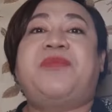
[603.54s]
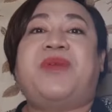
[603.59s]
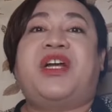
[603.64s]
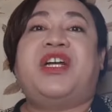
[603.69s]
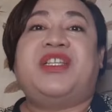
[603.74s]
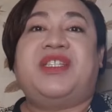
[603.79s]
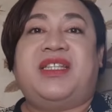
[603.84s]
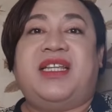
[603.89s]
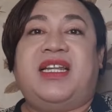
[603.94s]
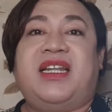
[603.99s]

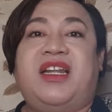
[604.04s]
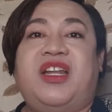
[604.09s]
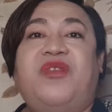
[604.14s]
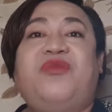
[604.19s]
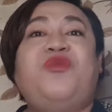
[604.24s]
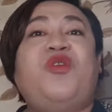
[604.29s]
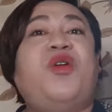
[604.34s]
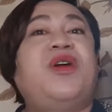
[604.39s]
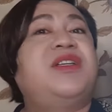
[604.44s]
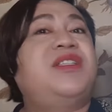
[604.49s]
person. And
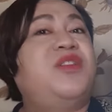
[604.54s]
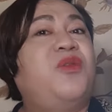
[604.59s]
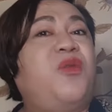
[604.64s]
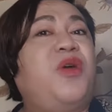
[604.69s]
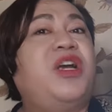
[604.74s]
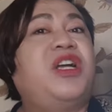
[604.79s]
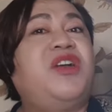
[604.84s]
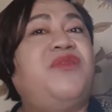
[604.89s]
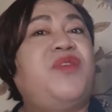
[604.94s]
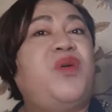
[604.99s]
of course, the
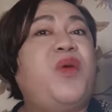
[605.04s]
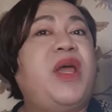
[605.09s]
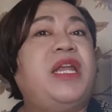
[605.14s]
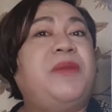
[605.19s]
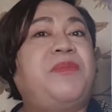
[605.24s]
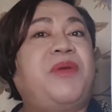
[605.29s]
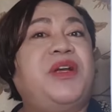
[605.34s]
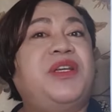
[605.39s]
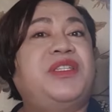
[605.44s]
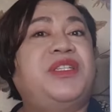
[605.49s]
work of a wait
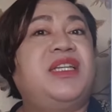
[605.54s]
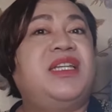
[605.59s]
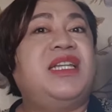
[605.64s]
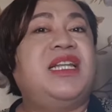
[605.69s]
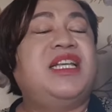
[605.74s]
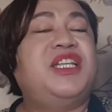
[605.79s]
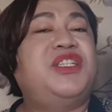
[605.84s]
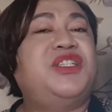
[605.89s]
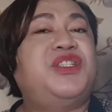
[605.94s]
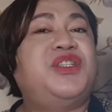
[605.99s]
person
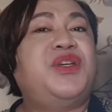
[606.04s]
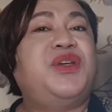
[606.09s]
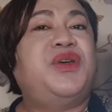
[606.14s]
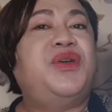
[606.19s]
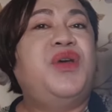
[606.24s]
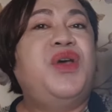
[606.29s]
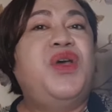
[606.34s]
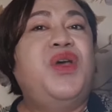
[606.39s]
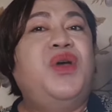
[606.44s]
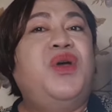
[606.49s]
is
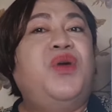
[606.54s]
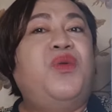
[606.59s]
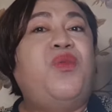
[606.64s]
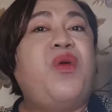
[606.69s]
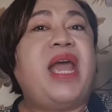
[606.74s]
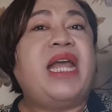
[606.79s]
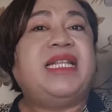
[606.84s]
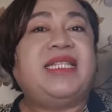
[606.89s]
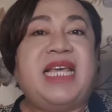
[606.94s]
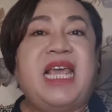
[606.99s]
to
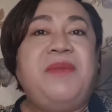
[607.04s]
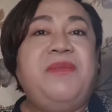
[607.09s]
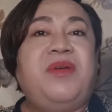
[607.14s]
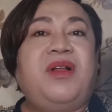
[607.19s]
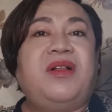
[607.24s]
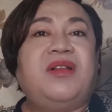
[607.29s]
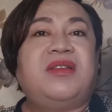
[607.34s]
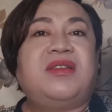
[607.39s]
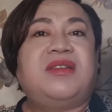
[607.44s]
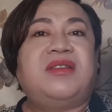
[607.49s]
wait
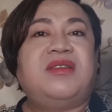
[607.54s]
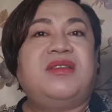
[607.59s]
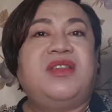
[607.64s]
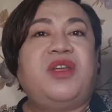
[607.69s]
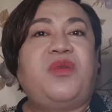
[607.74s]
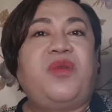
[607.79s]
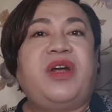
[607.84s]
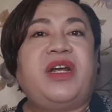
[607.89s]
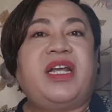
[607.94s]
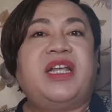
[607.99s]
tables.
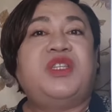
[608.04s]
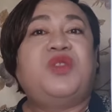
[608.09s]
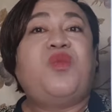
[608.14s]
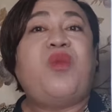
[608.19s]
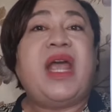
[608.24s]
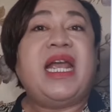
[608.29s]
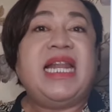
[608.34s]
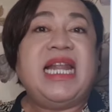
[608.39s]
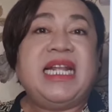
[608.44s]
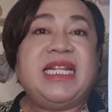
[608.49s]
Their work is
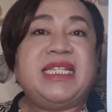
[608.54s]
waiting